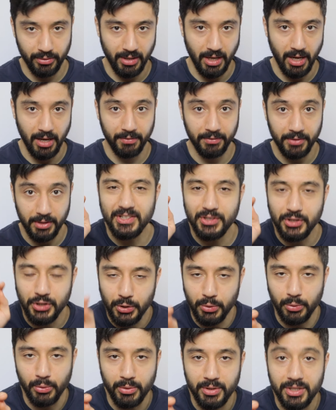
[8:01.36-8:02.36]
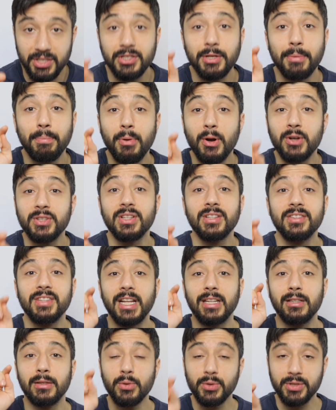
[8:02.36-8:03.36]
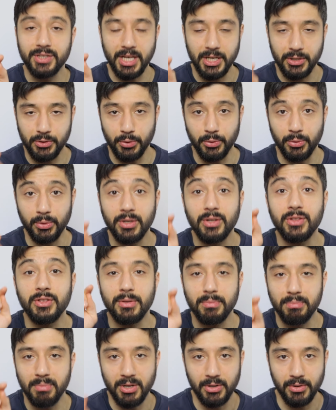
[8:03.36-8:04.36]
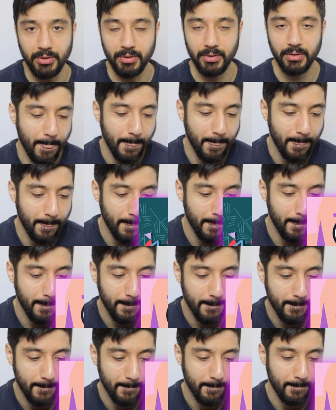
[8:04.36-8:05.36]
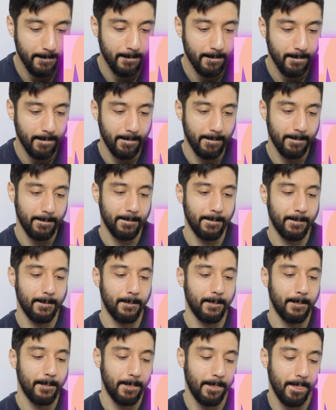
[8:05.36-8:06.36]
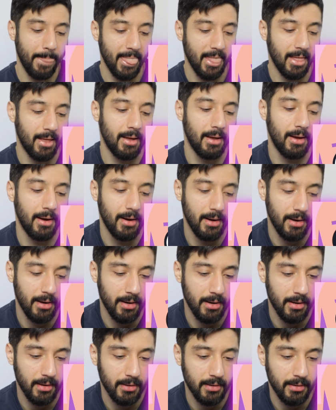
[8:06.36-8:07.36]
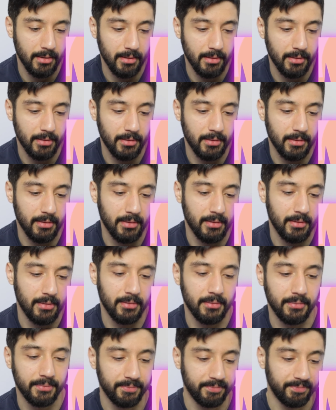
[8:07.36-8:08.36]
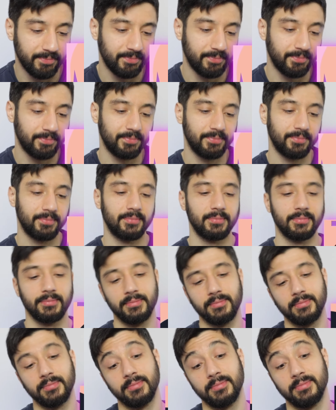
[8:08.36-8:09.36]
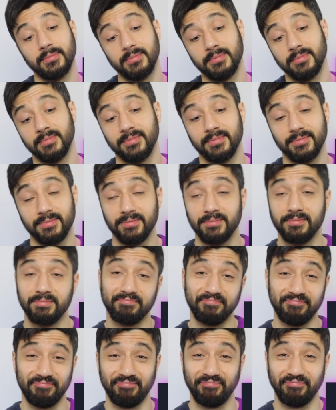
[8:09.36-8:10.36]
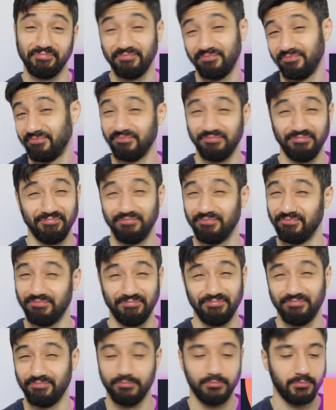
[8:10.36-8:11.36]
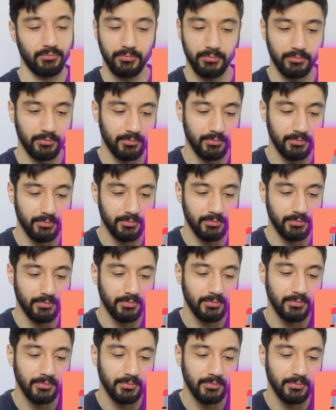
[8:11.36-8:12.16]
your life is you, is the person that looks at you in the mirror. The Dunning-Kruger effect isn't a question of ego blinding us to our weaknesses. People usually do admit their deficits once they can spot them.